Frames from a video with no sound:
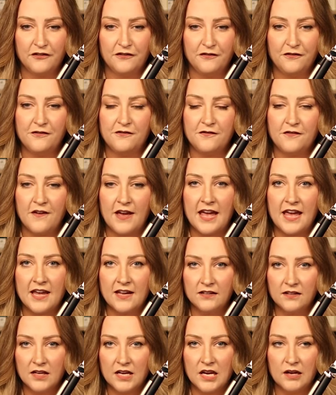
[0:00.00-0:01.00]

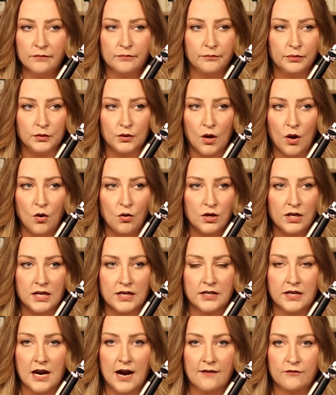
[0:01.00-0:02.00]
failing,
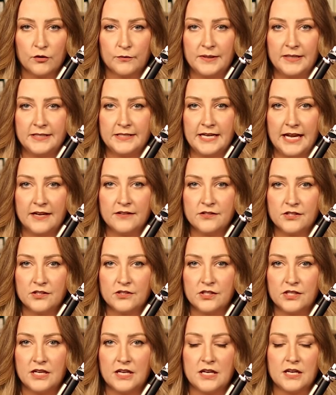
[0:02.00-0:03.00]
bloated government
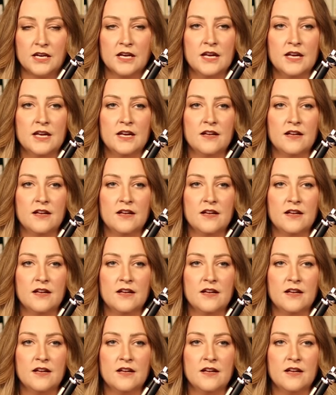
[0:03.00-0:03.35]
entity